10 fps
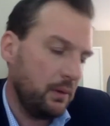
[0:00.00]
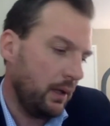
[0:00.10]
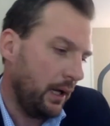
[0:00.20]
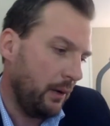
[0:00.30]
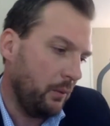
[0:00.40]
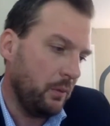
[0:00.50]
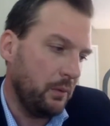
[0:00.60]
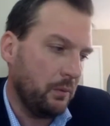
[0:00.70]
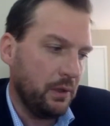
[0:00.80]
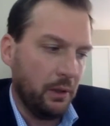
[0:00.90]
how,
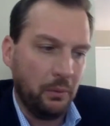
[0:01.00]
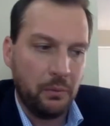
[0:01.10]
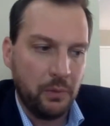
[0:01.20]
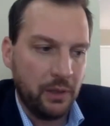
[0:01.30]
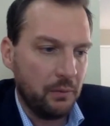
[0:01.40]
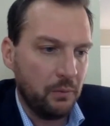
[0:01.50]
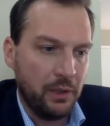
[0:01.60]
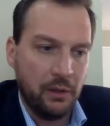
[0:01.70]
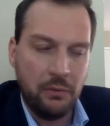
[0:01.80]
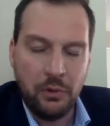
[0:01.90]
we
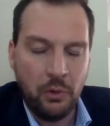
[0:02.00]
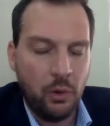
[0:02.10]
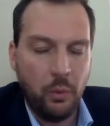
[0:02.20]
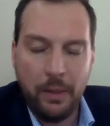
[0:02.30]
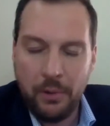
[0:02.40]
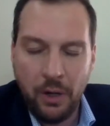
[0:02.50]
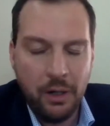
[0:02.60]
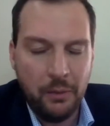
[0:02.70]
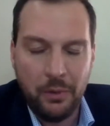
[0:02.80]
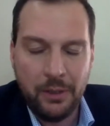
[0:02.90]
could do a whole
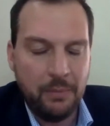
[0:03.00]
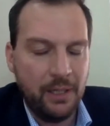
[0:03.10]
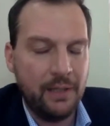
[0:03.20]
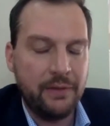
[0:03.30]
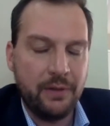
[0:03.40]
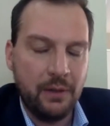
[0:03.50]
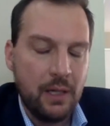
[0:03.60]
webinar on what it means,